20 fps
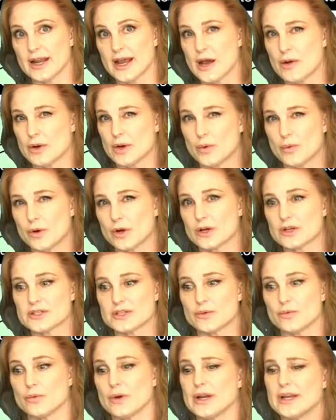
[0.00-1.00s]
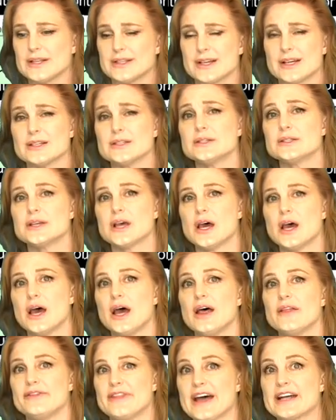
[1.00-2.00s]
and how it works and what it does.
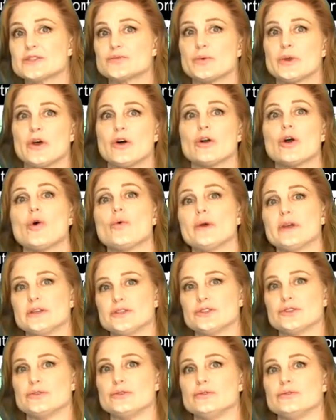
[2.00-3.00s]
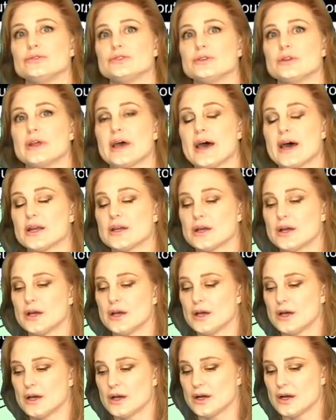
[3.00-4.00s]
That's when I'll go into that
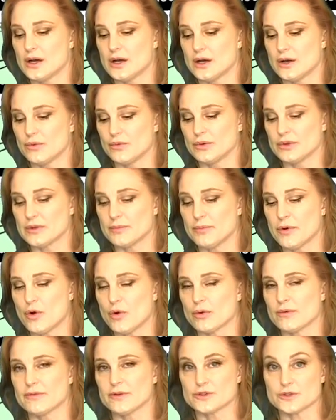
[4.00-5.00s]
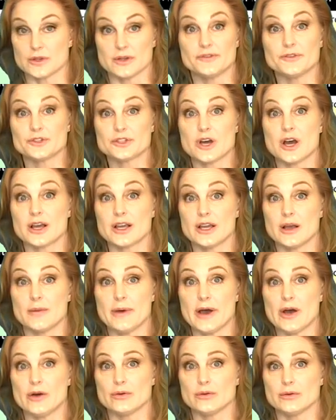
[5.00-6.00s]
with the pole reversal. If you're talking
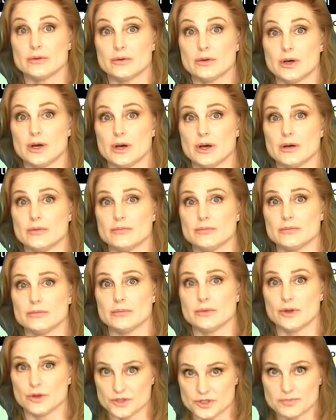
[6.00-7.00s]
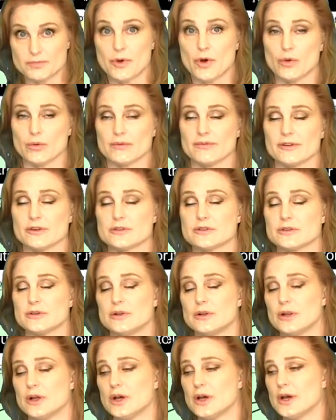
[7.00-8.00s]
about Earth's pole
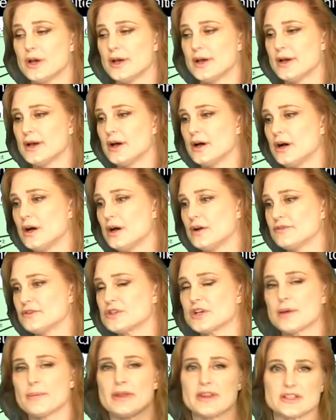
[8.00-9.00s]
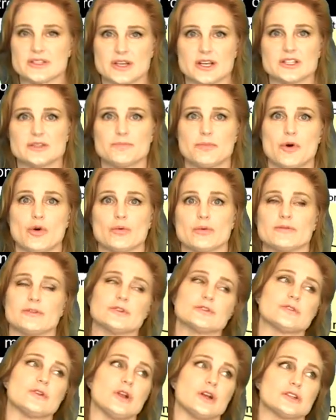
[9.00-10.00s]
reversal, If you're talking about the sun's pole
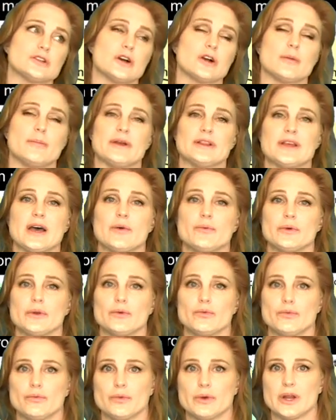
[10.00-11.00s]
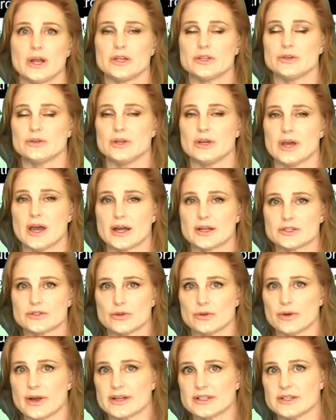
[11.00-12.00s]
reversal, I'll talk about that one when I do the
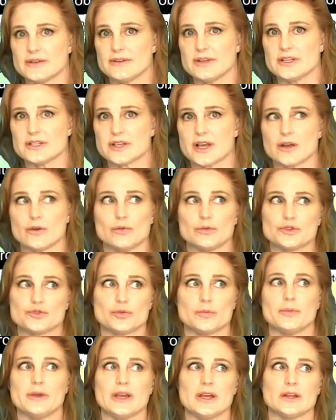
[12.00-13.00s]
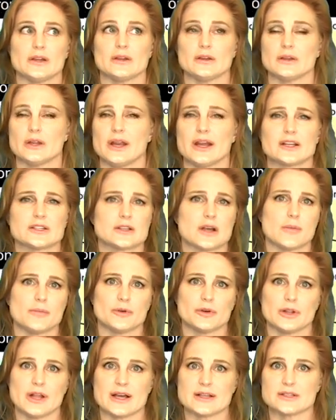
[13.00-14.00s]
solar activity cycle, which will be in the next
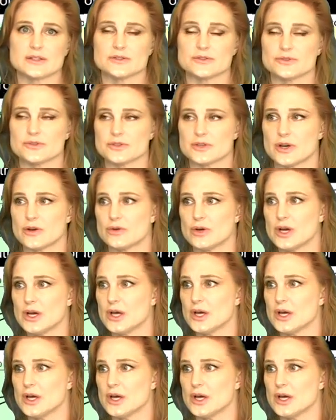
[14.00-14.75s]
couple classes or so.